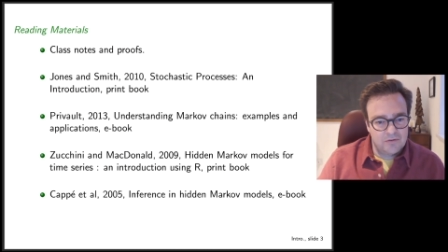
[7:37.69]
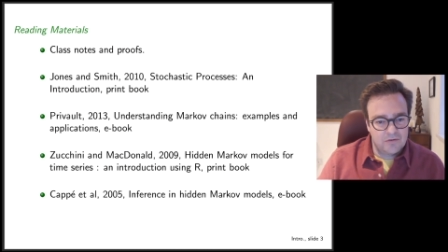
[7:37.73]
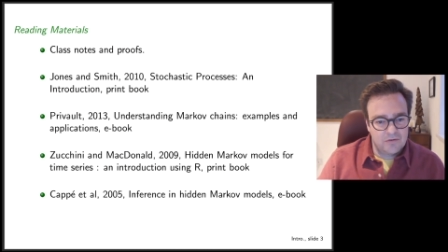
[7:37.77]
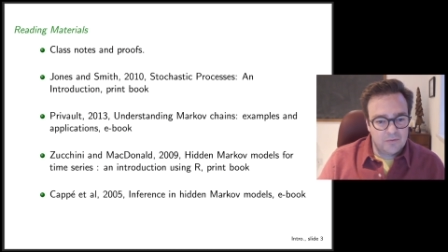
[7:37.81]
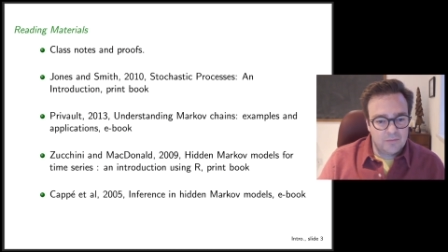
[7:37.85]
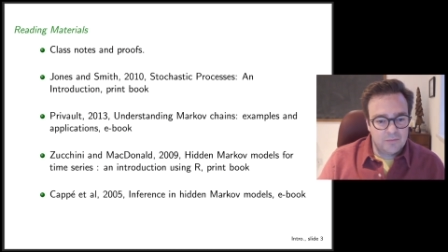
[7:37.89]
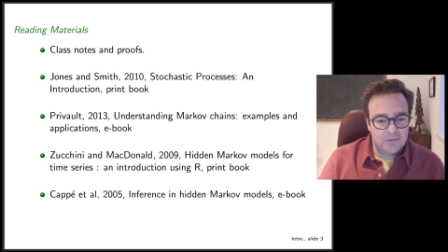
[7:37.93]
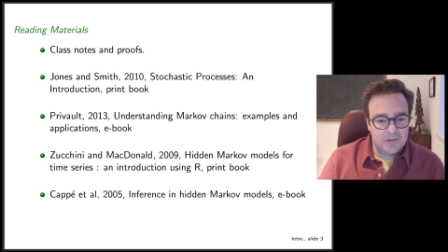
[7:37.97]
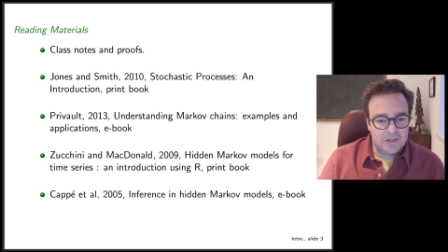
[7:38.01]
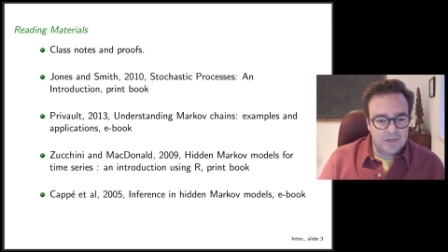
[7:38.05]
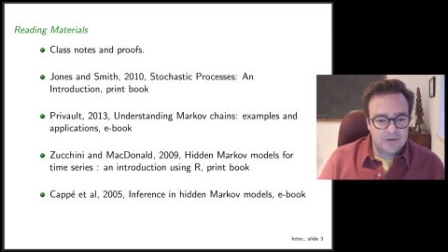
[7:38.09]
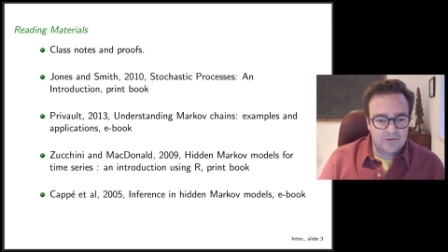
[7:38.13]

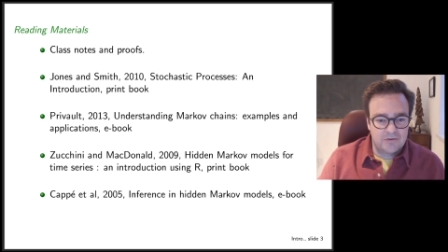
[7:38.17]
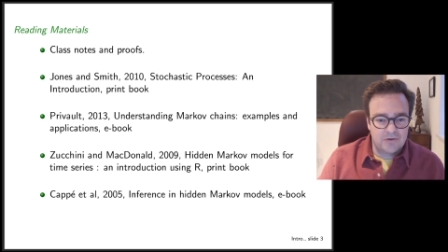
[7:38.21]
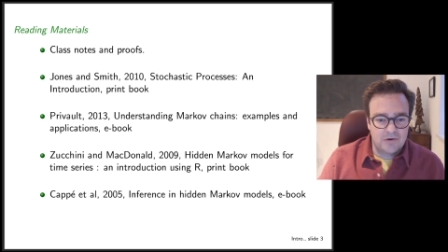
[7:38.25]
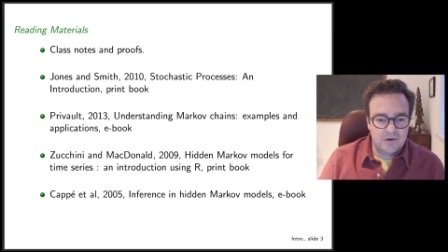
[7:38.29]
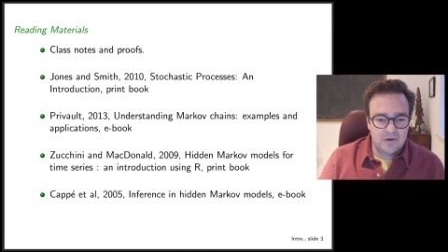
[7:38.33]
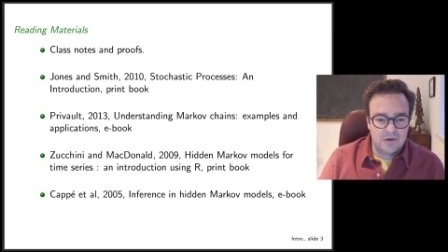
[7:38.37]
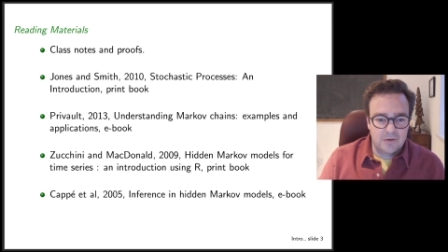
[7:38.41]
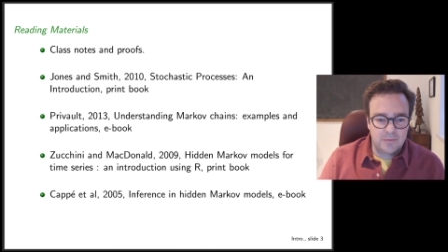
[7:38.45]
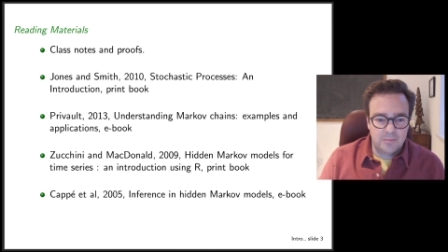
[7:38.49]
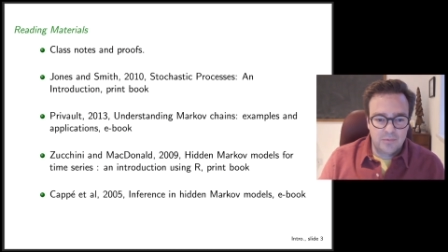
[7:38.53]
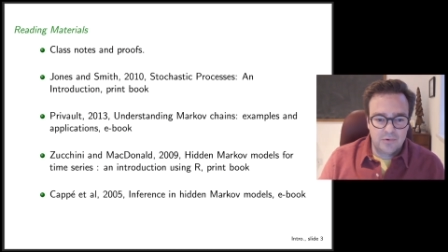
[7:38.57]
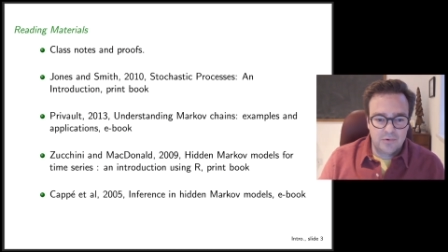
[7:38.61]
some
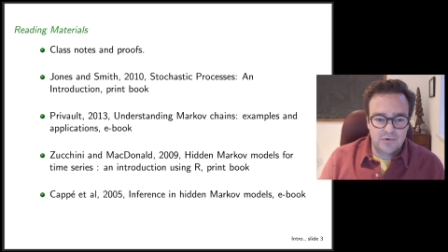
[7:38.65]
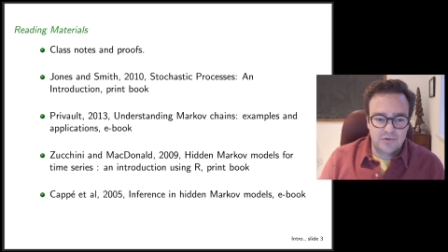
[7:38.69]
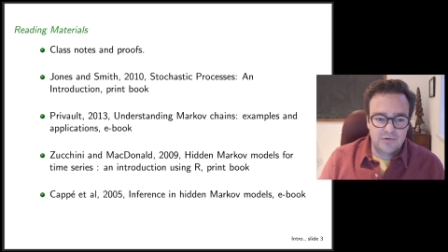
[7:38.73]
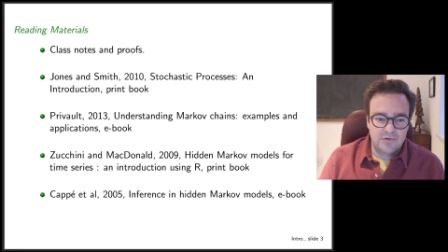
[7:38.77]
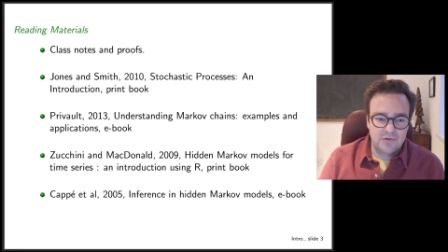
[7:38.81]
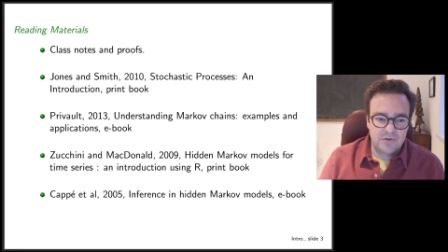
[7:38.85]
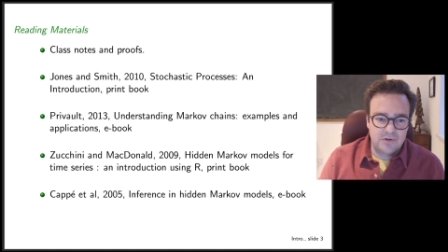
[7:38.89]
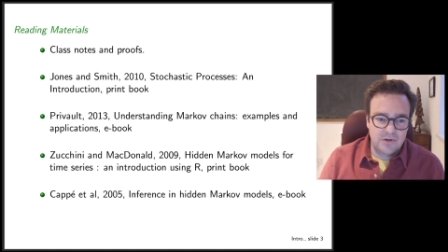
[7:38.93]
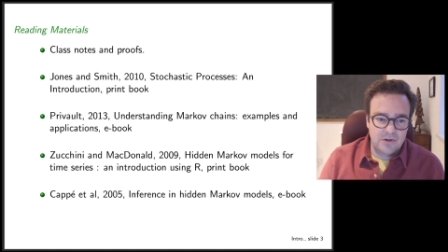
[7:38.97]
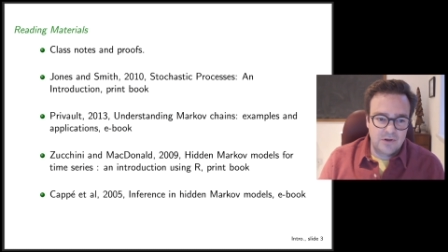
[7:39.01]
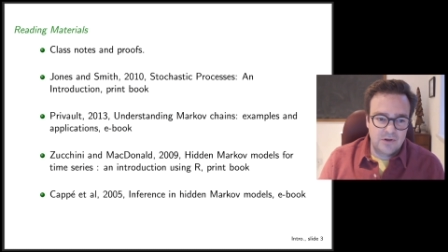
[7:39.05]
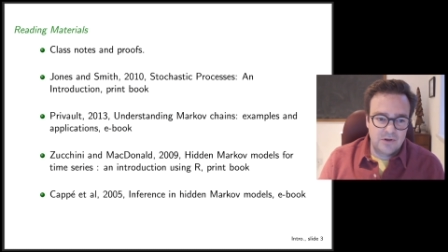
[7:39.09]
electronic
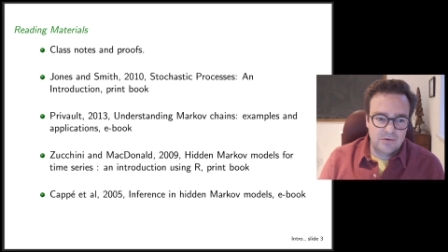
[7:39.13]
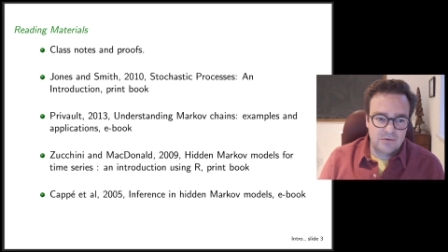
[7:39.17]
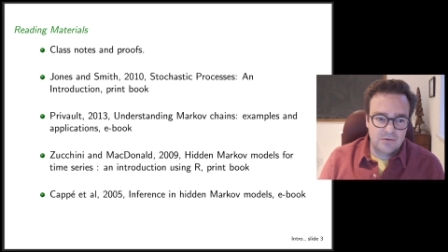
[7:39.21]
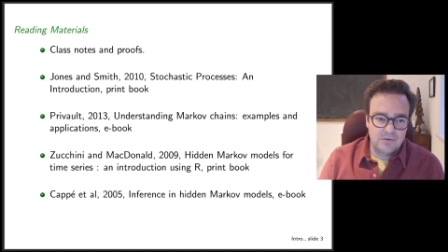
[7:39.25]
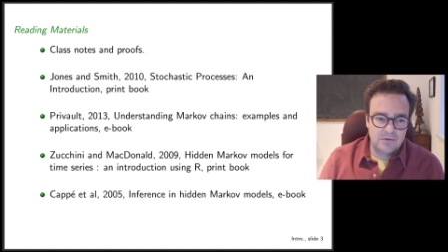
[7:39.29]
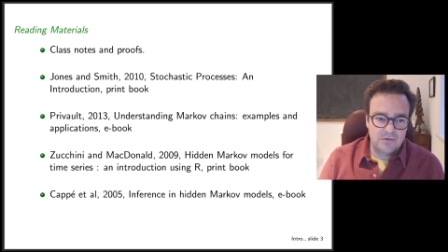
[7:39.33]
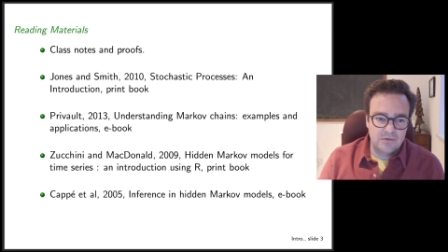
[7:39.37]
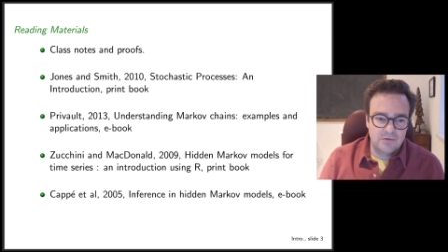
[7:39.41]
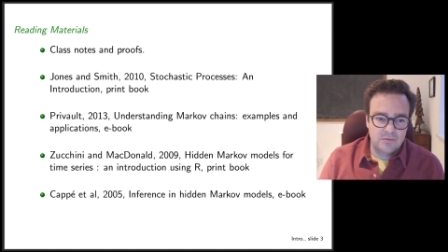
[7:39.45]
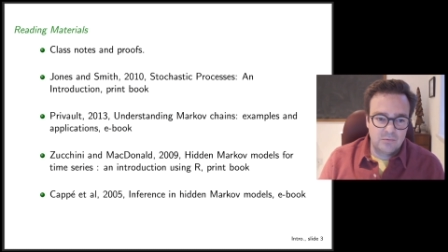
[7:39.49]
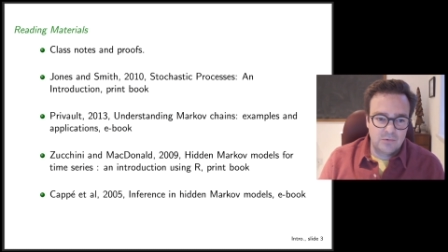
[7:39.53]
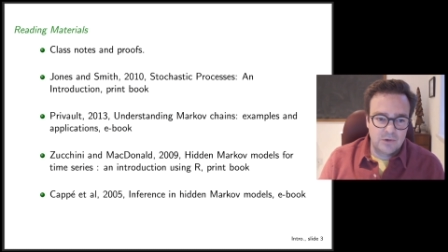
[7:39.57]
books here
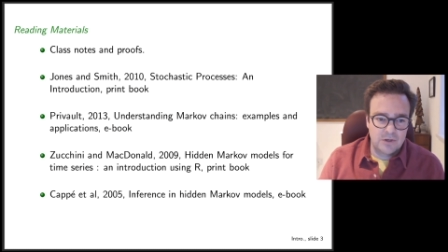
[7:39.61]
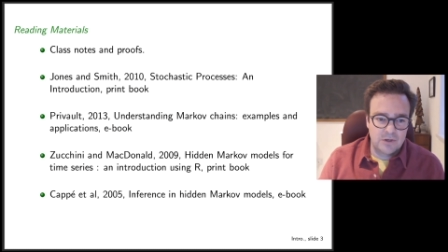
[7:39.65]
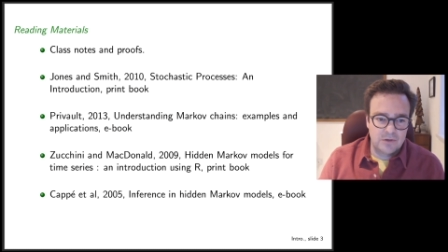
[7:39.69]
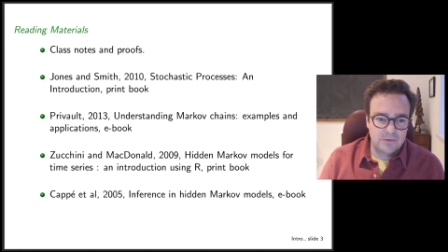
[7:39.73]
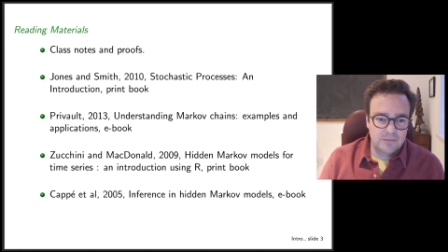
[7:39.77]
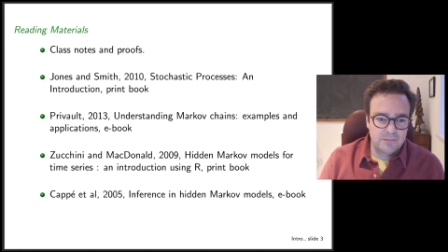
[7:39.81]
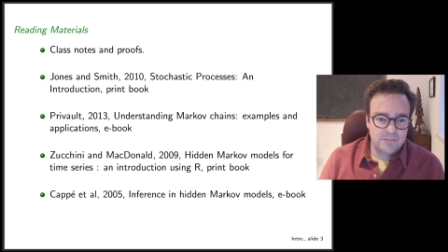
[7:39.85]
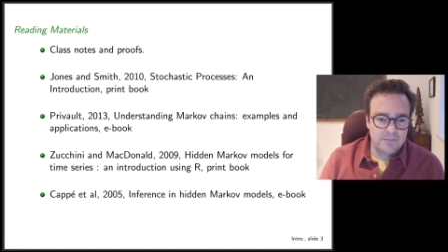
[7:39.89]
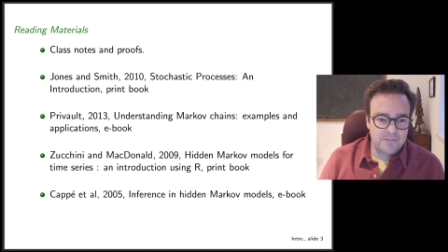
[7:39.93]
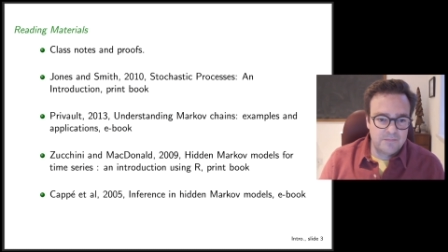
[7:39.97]
as well.